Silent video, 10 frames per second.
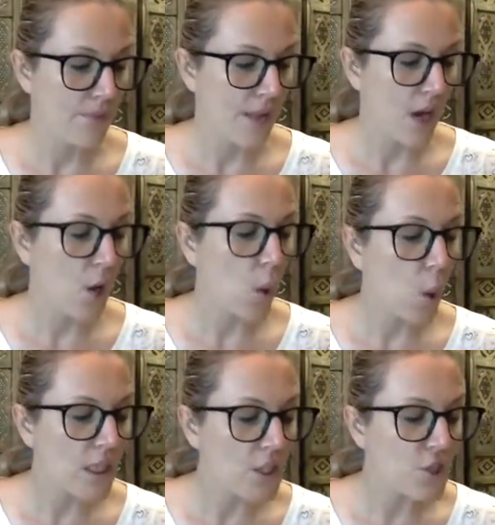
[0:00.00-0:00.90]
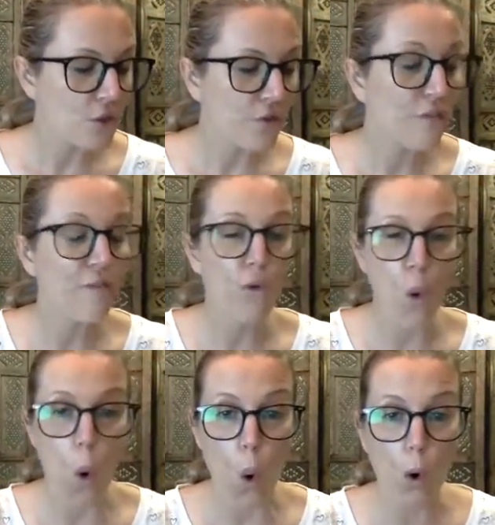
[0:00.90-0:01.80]
According to
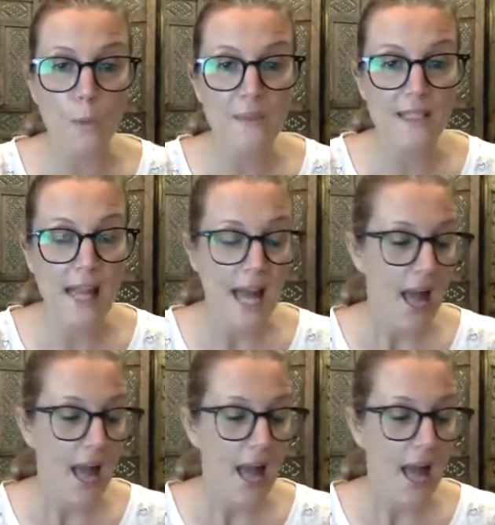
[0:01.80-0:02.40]
Forbes,